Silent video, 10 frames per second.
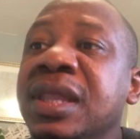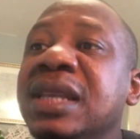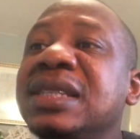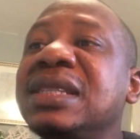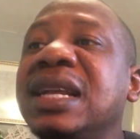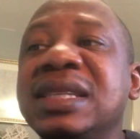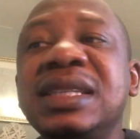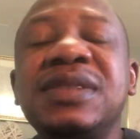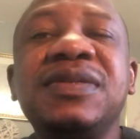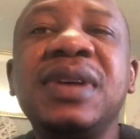
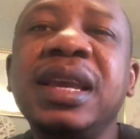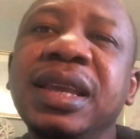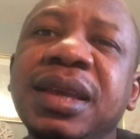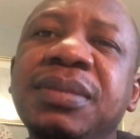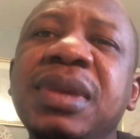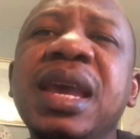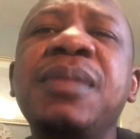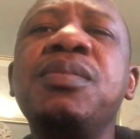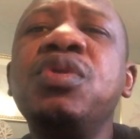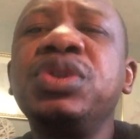satisfy him
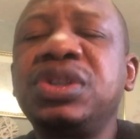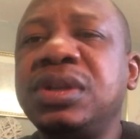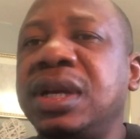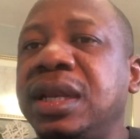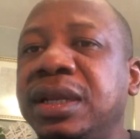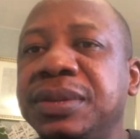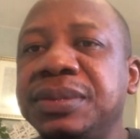emotionally.